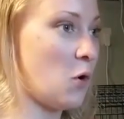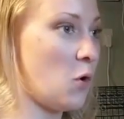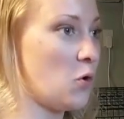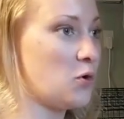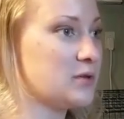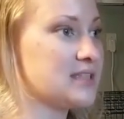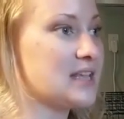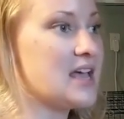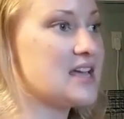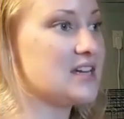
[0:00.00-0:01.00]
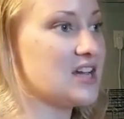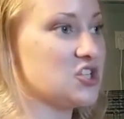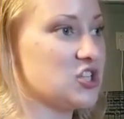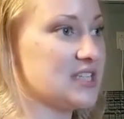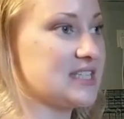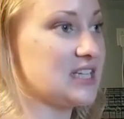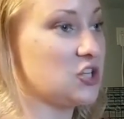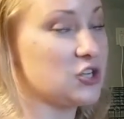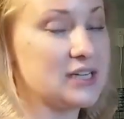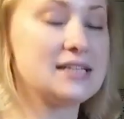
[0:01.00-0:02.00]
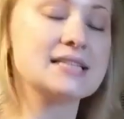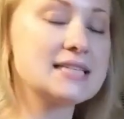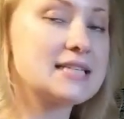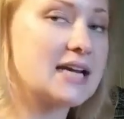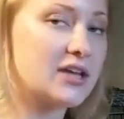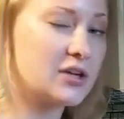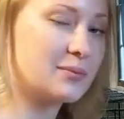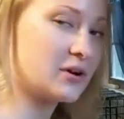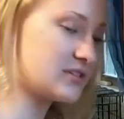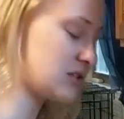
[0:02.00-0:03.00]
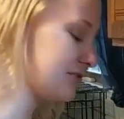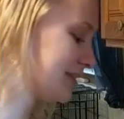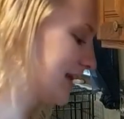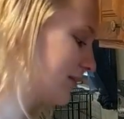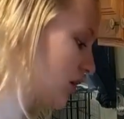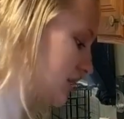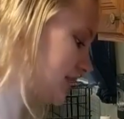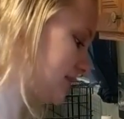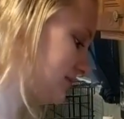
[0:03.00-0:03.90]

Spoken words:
holds not just ingredients together, but also flavors.